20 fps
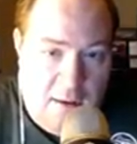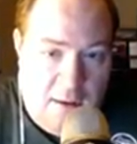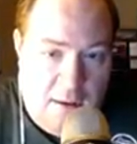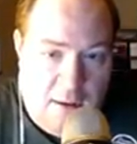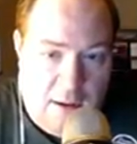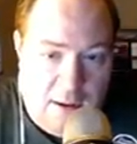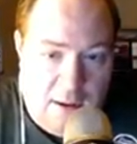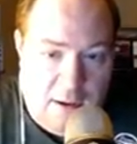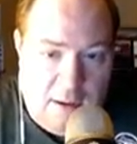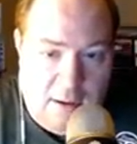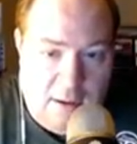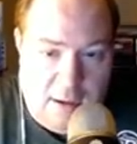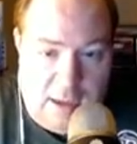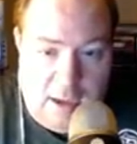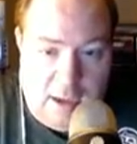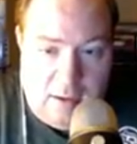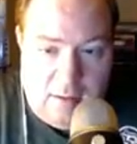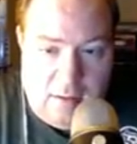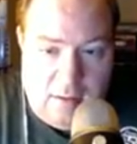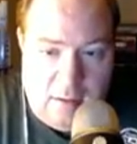
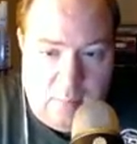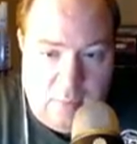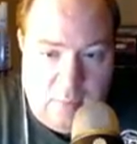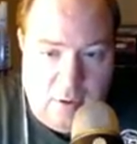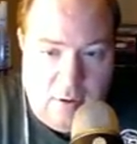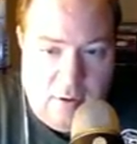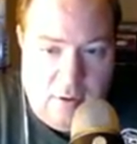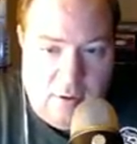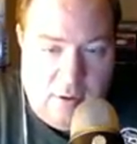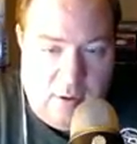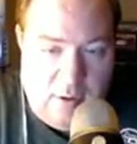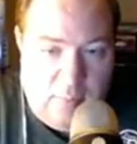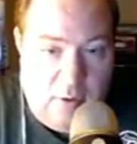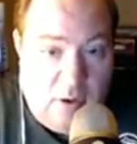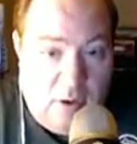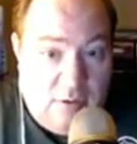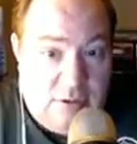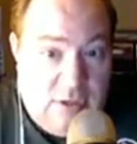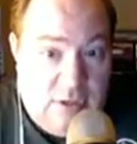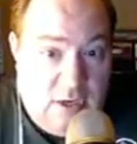Again,
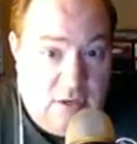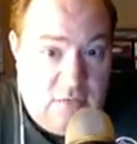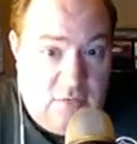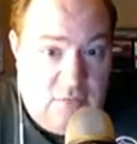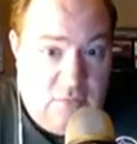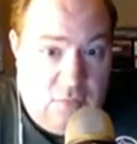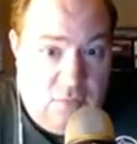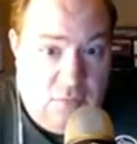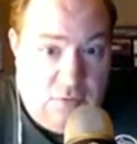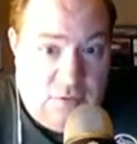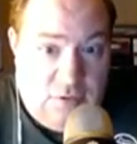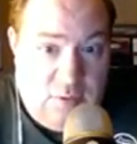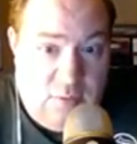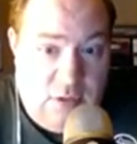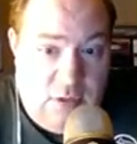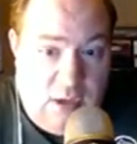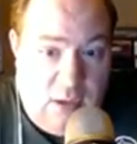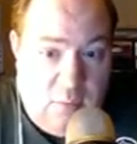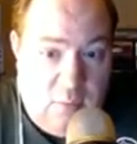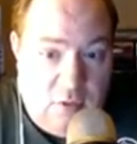apologize for some of
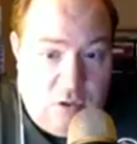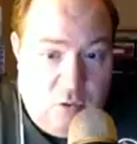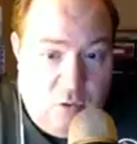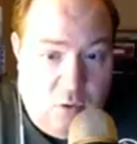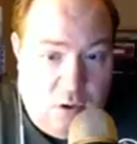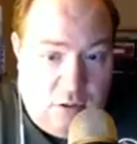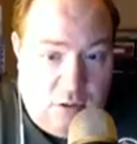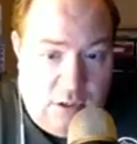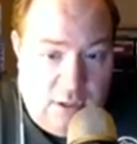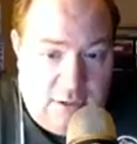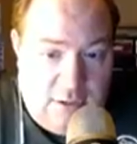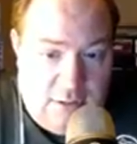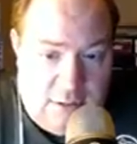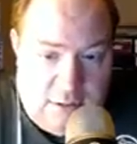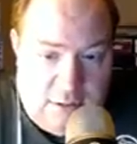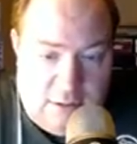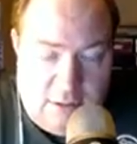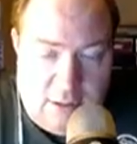the image qualities.